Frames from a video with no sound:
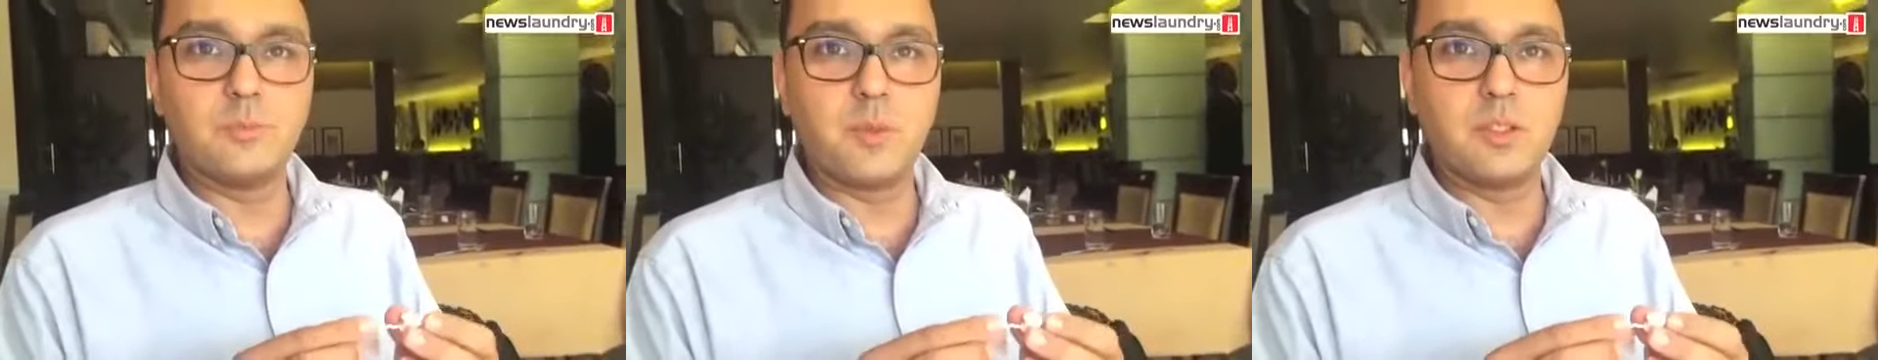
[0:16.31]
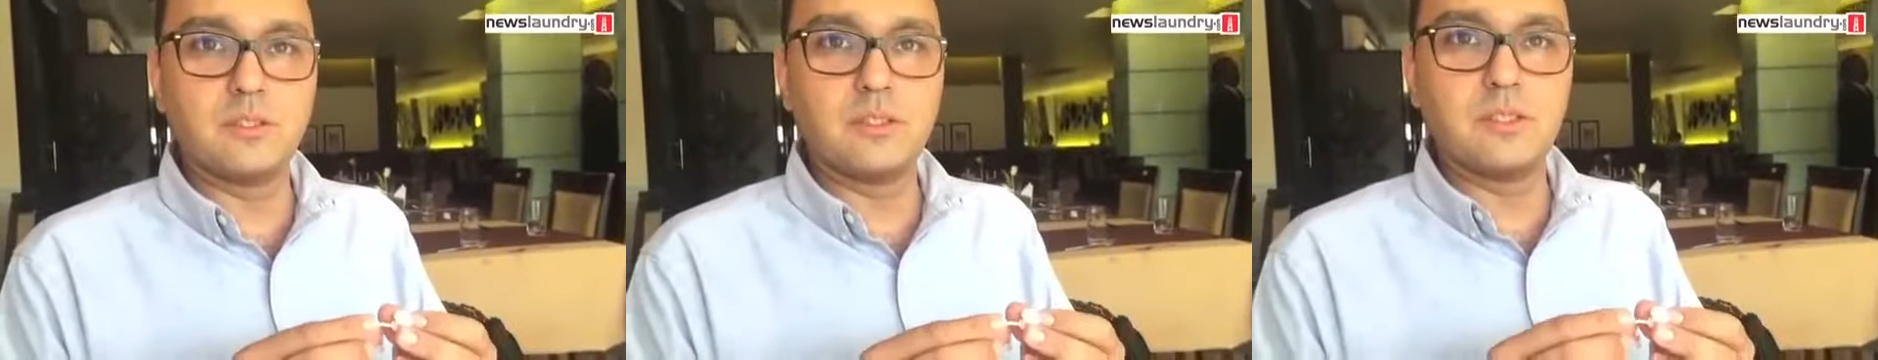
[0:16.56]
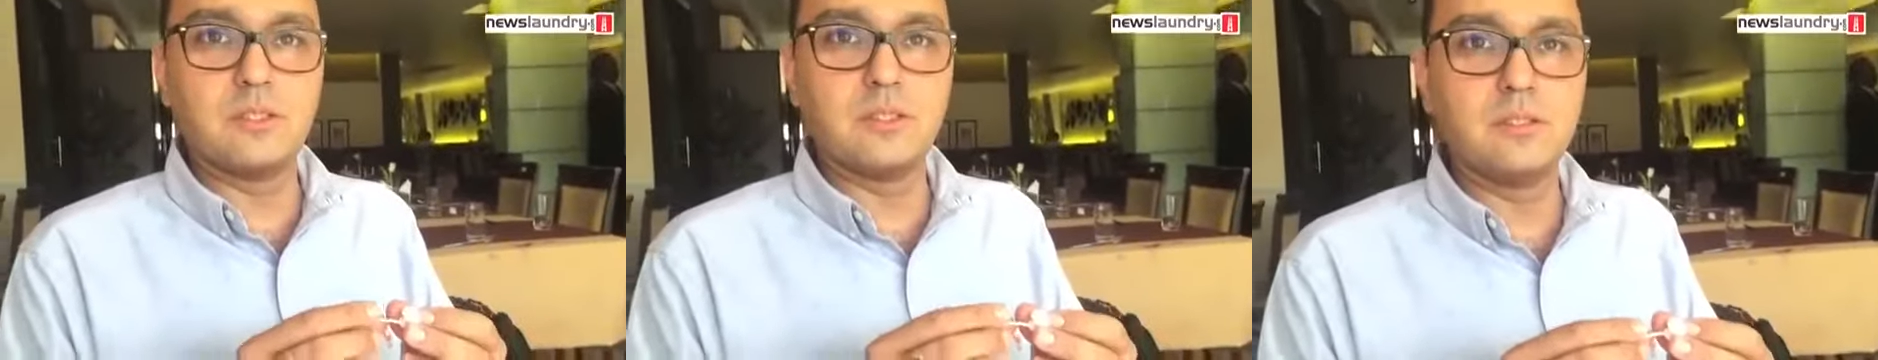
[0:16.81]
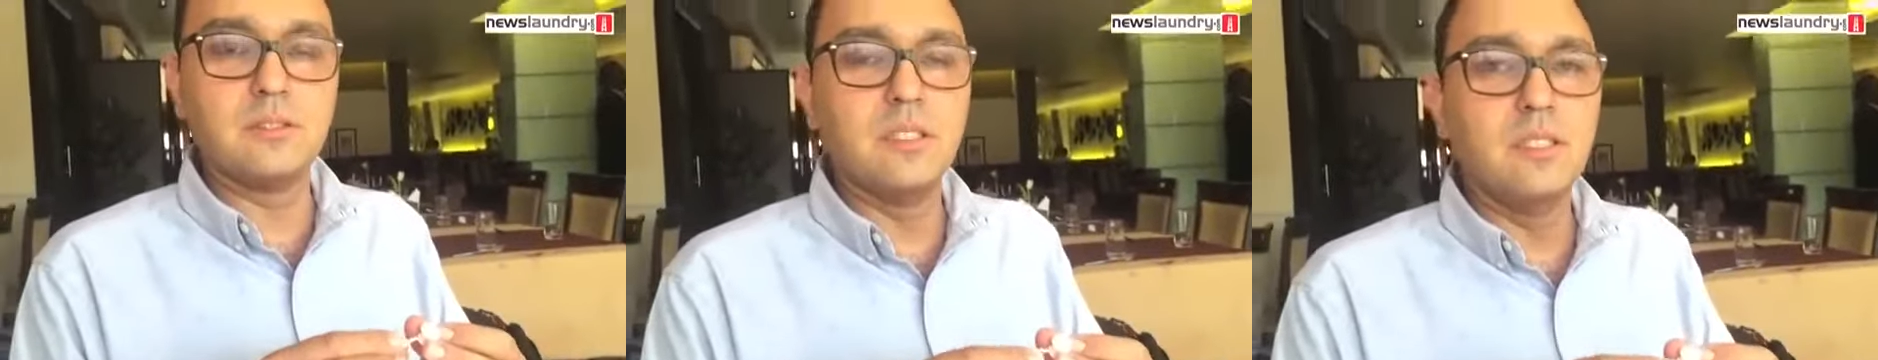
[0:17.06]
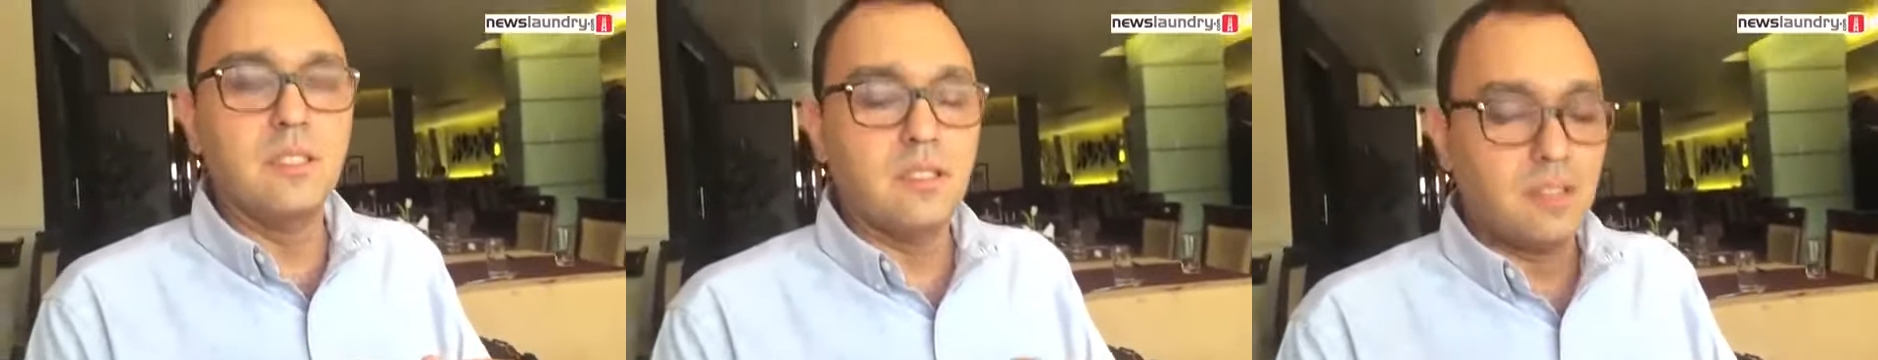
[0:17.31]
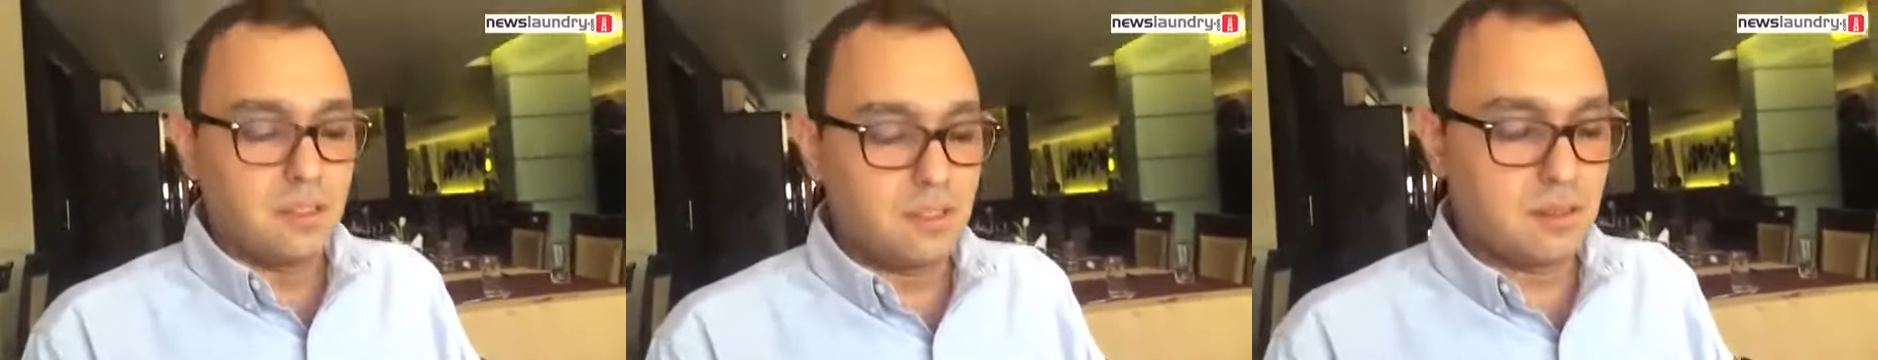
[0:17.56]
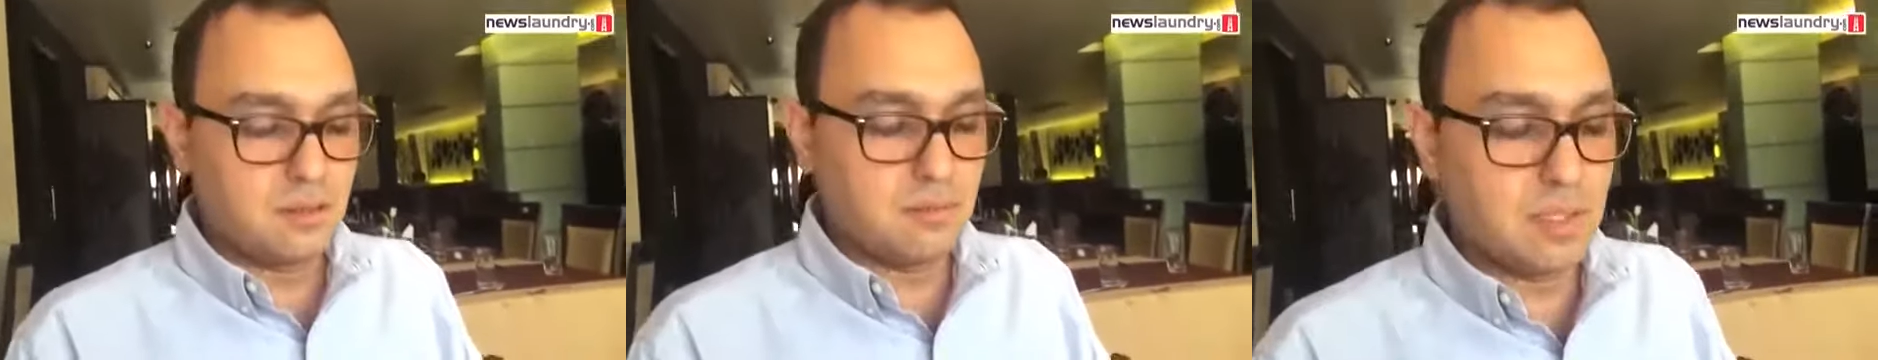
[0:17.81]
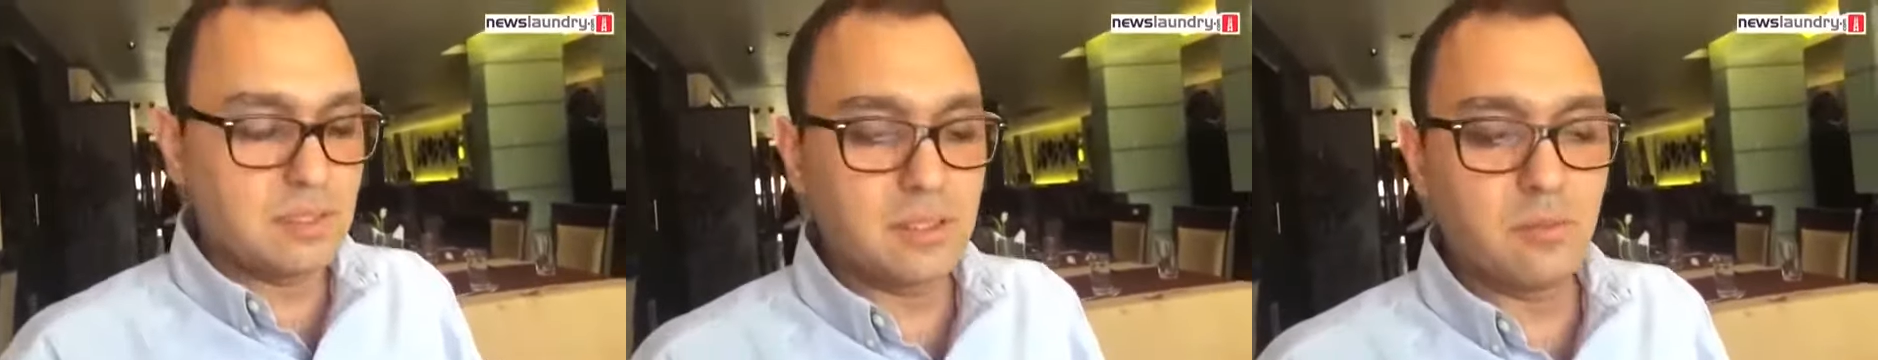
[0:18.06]
prosthesis.
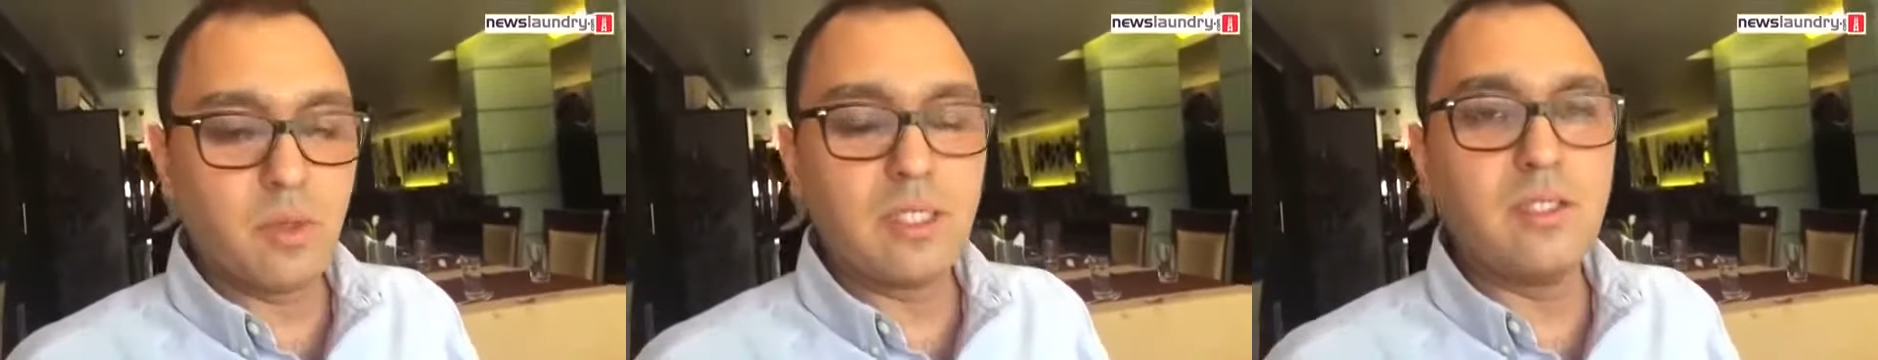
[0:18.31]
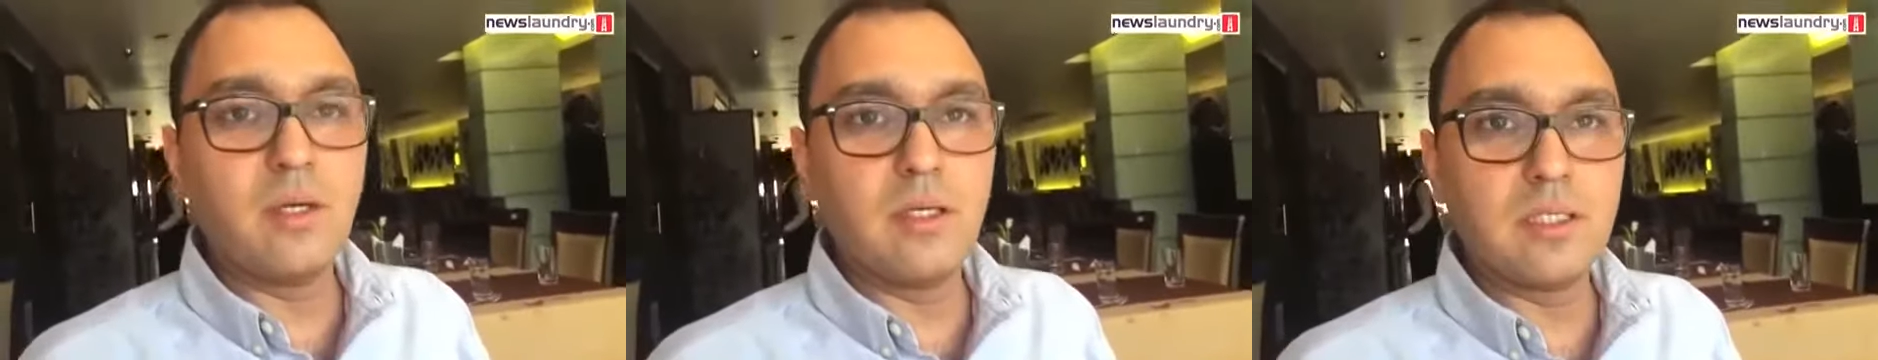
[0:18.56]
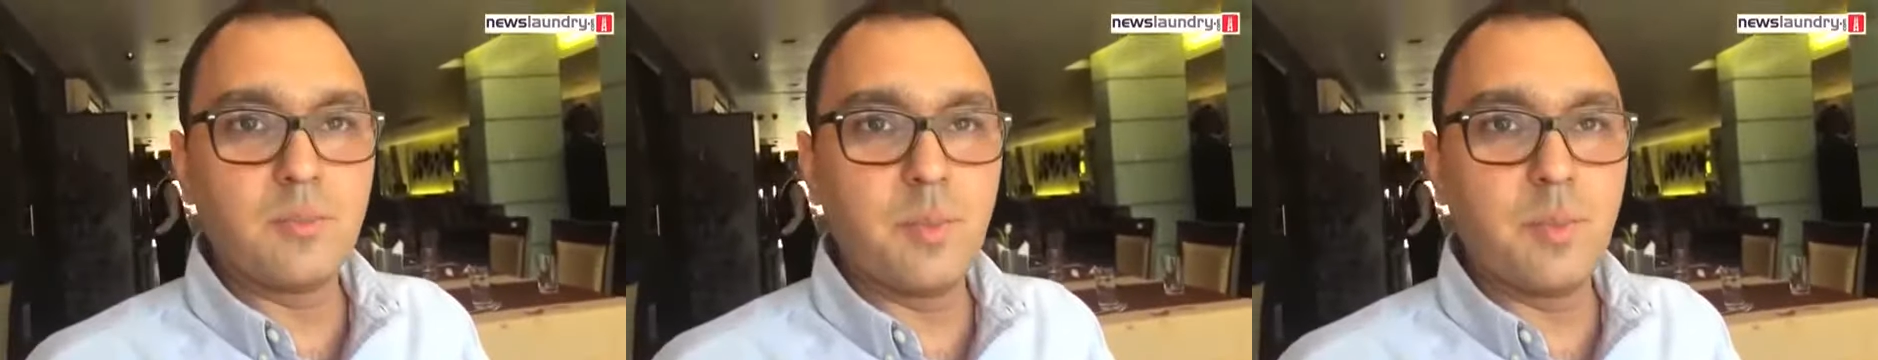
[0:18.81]
It's a $1